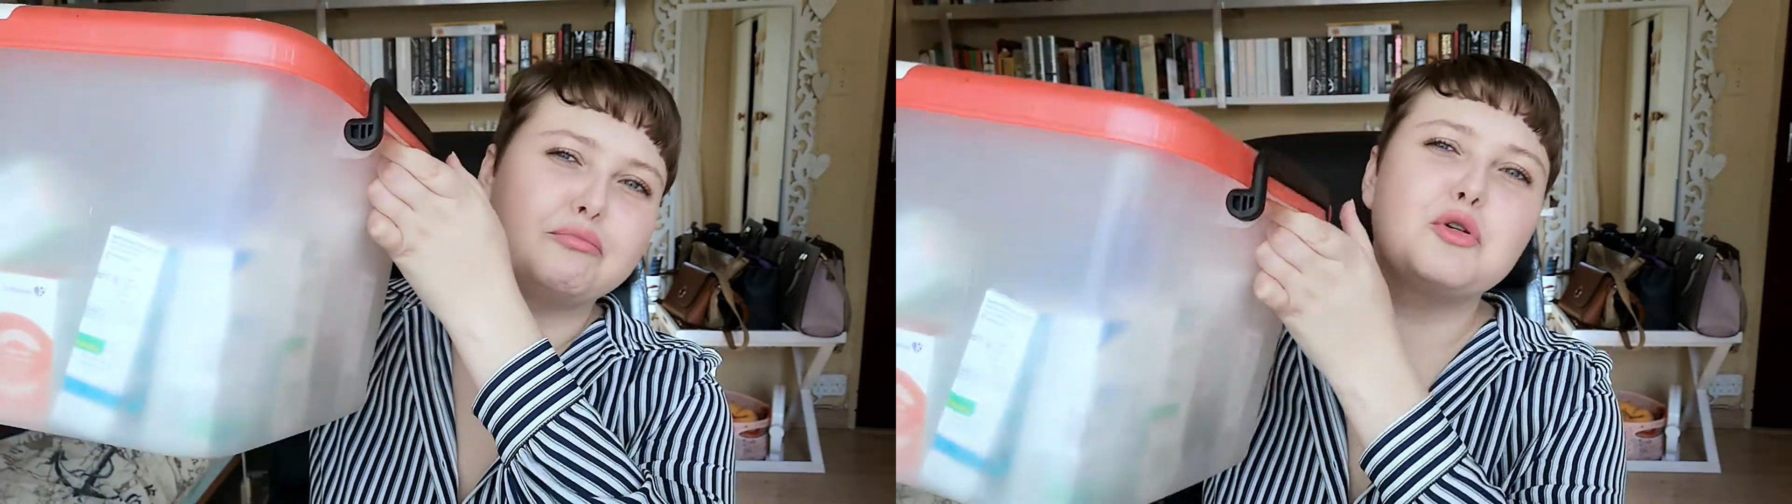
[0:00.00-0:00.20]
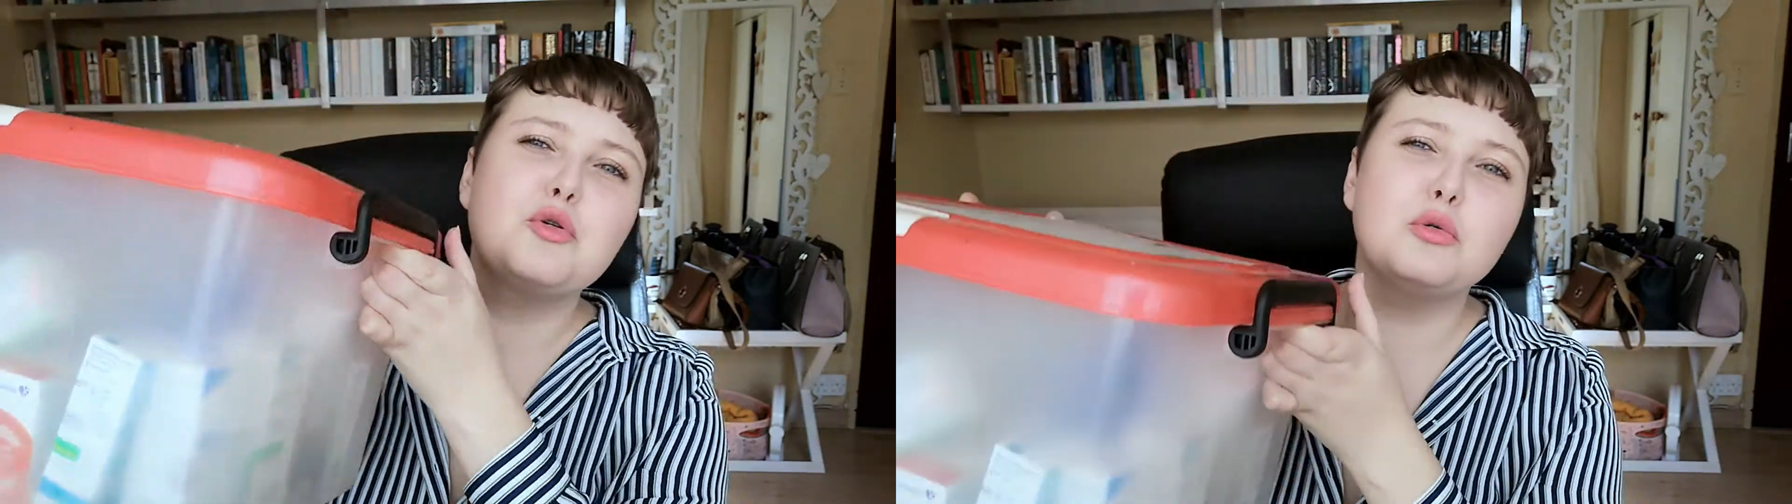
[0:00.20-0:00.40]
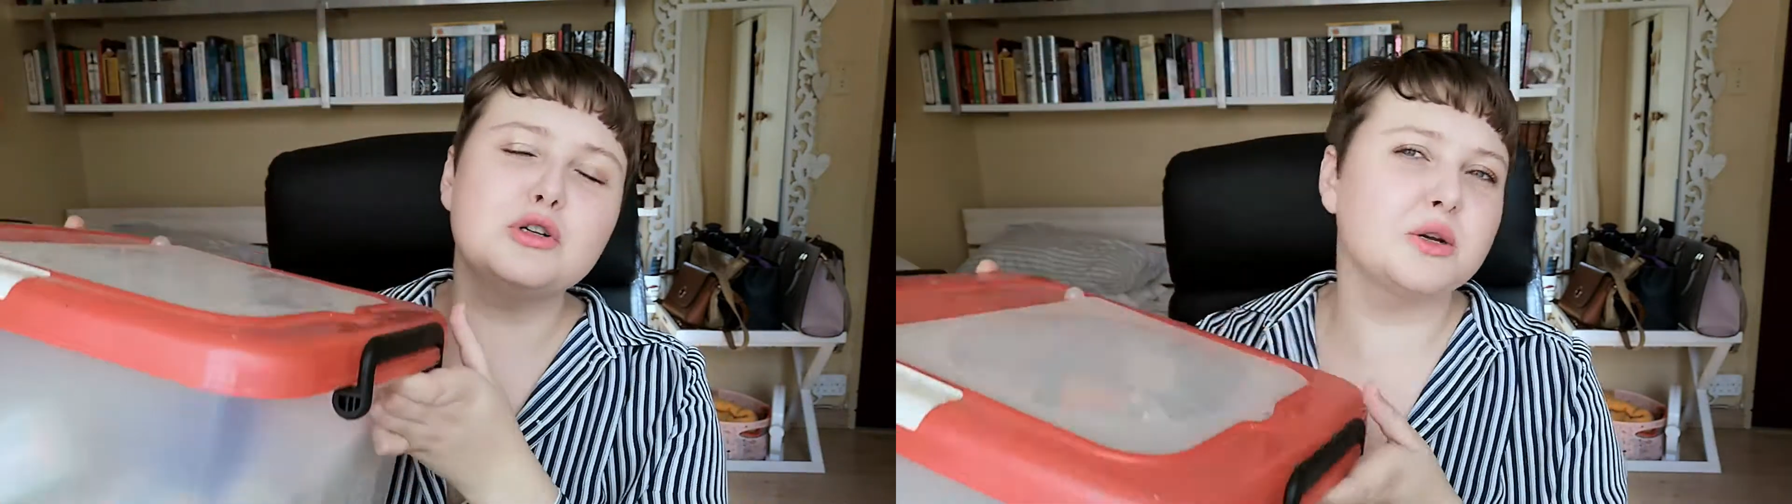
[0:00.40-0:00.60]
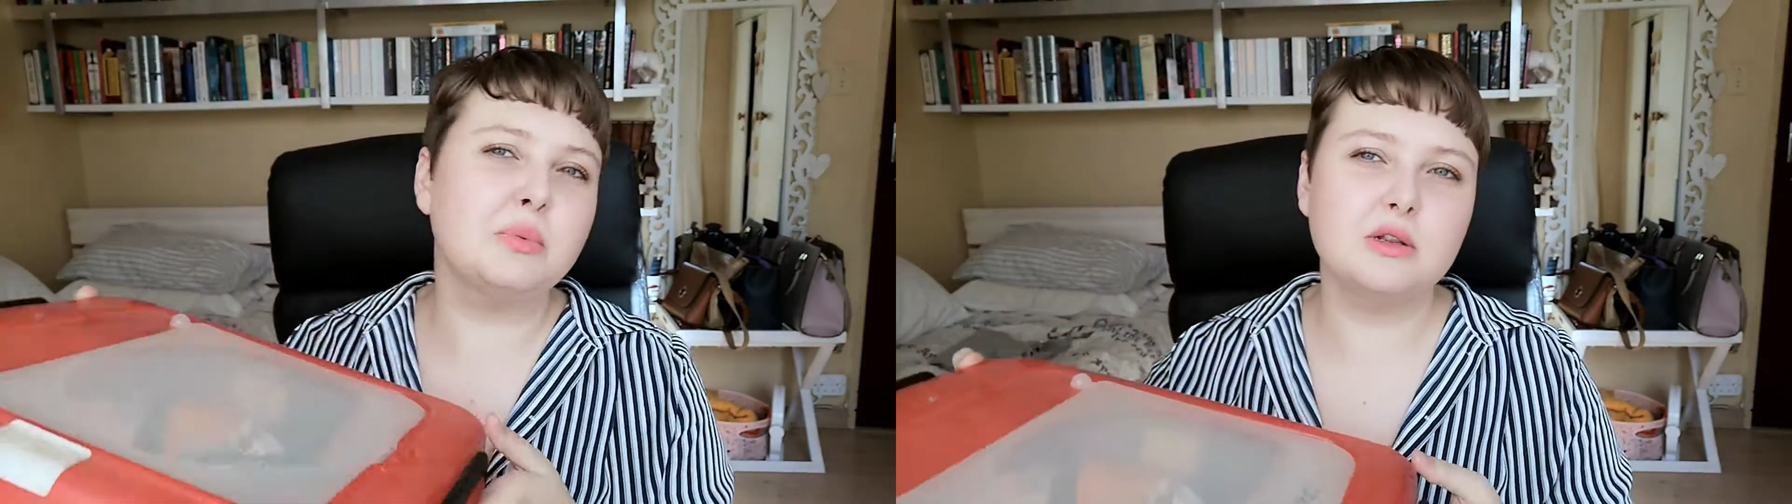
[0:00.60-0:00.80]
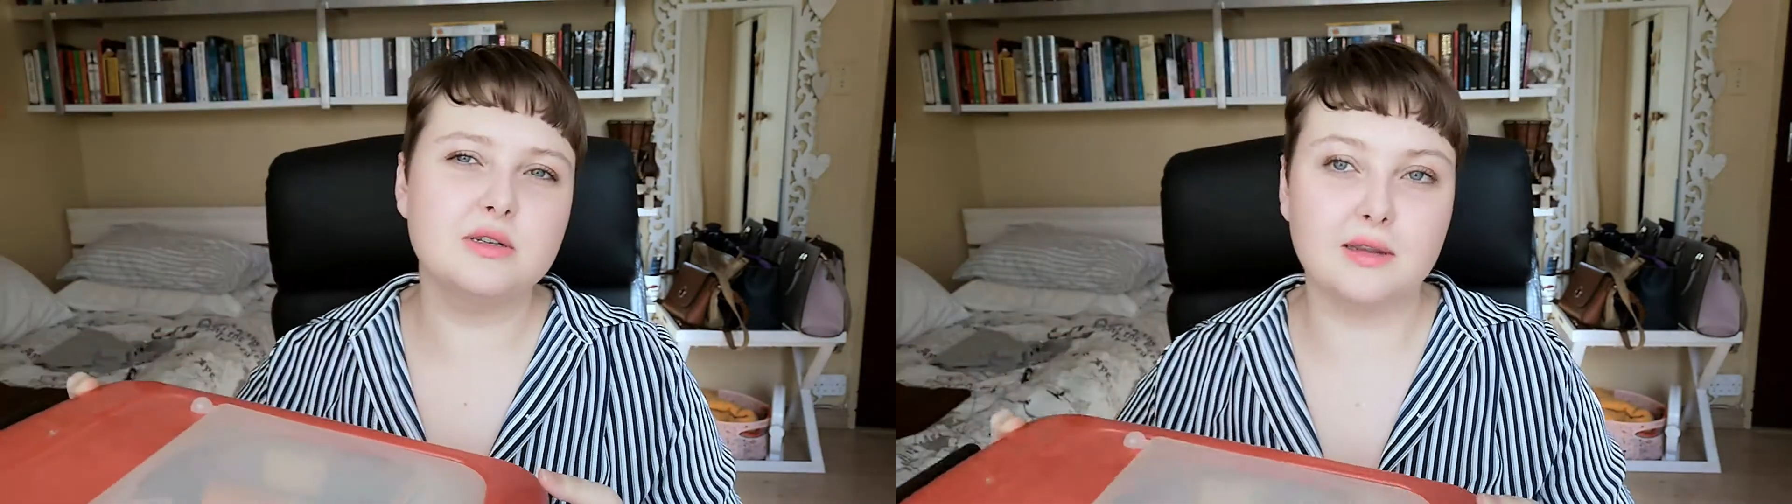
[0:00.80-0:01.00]
nausea
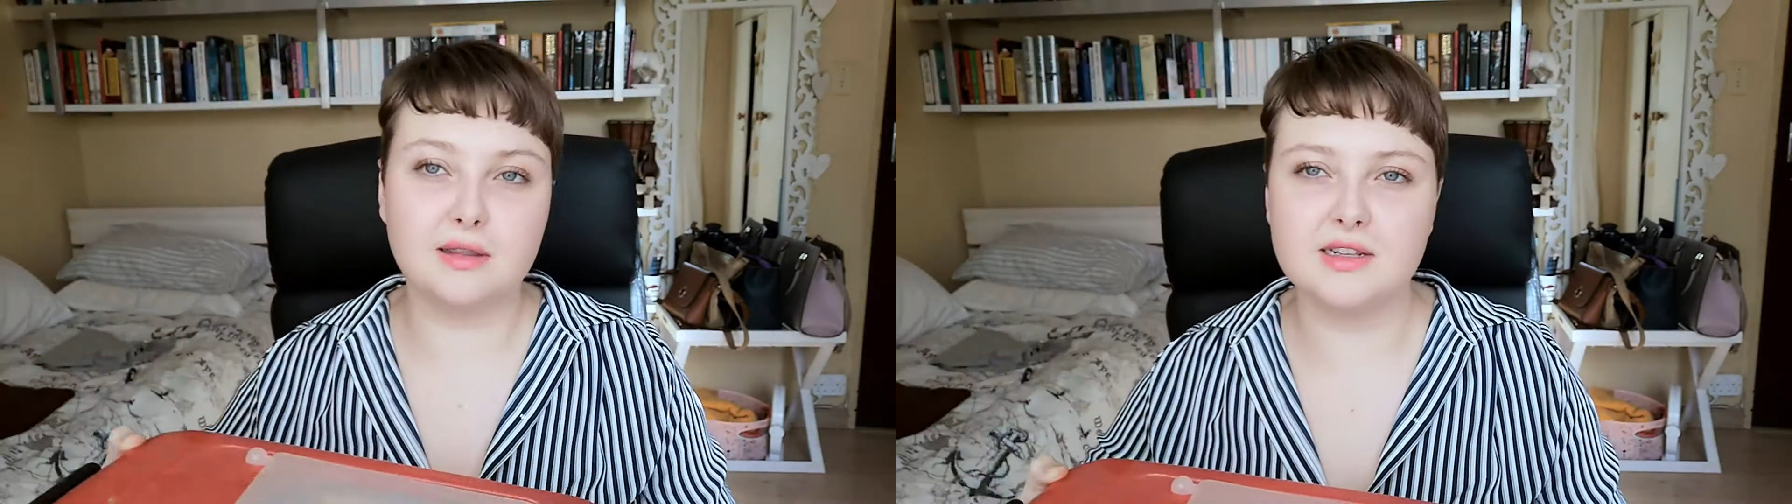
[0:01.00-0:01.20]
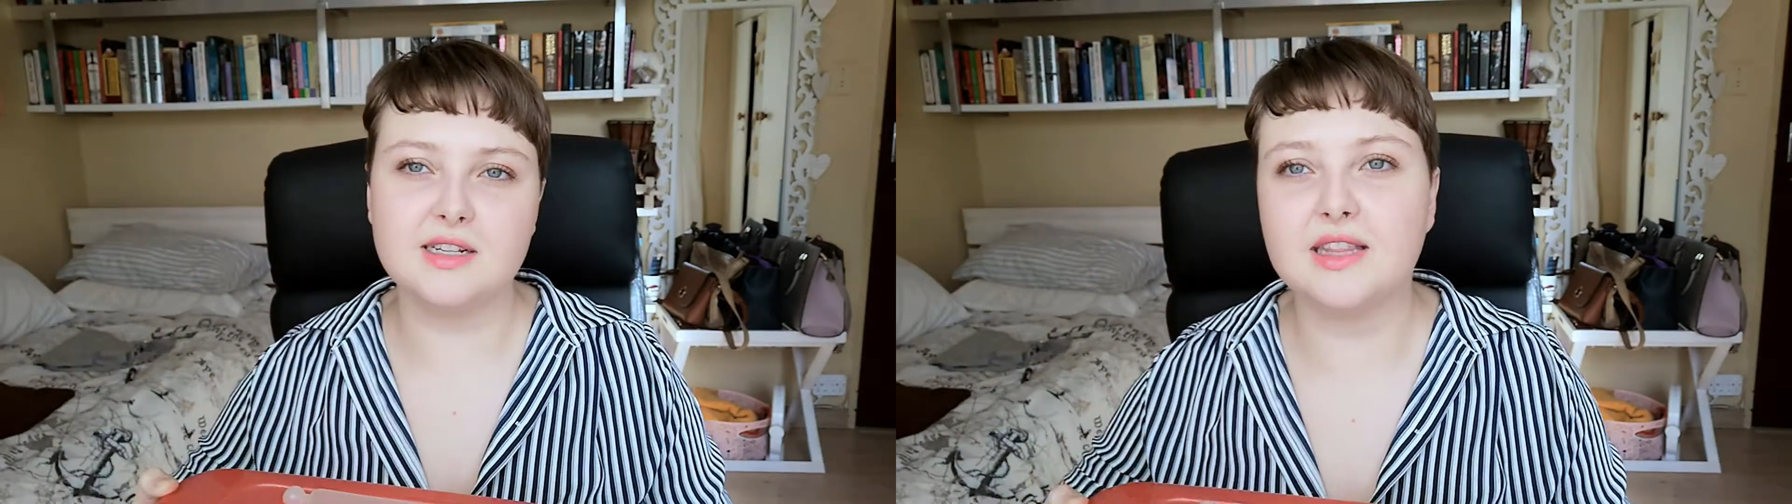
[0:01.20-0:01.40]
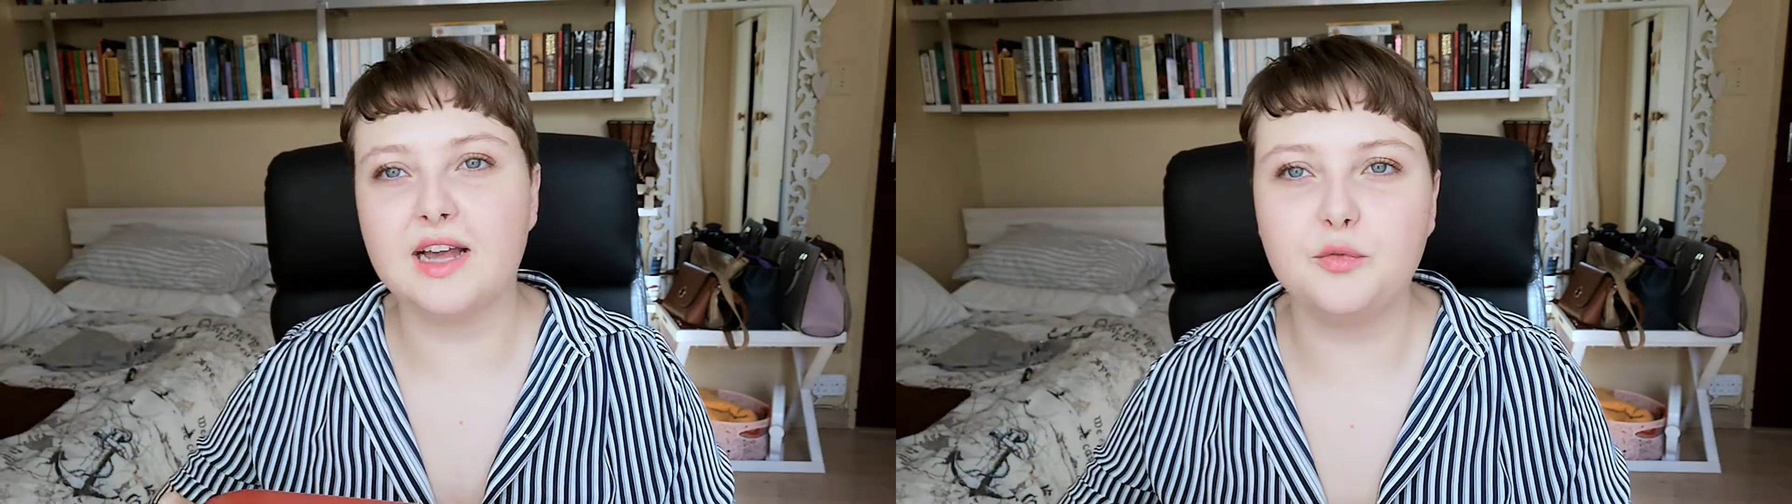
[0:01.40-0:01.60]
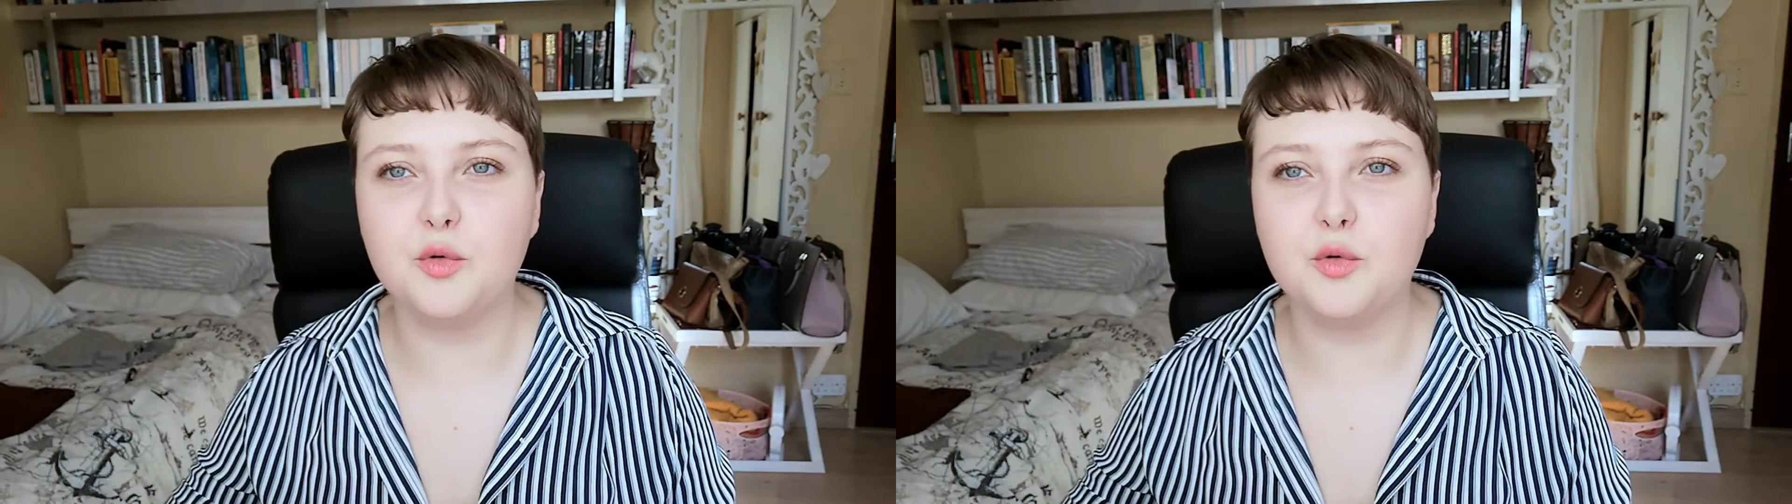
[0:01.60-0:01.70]
pills and things like that